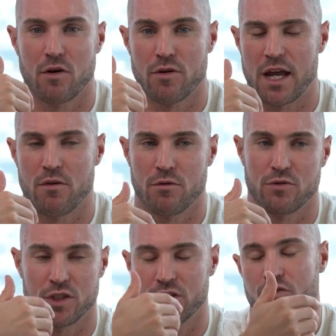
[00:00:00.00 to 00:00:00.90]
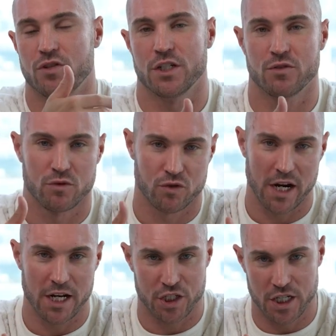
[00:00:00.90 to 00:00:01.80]
okay, well, just the traditional
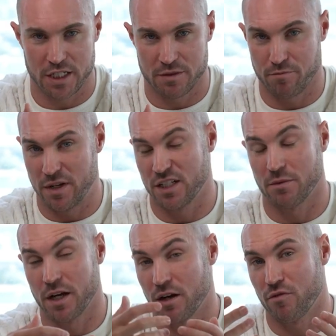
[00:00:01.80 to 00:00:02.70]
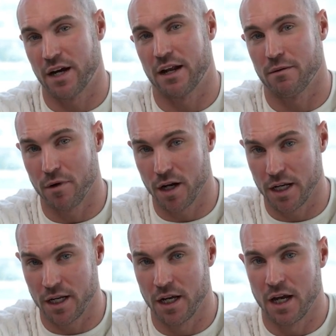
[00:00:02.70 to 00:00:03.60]
strategies means I'm going to run out of
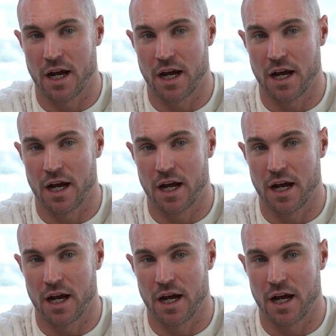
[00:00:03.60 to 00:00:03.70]
money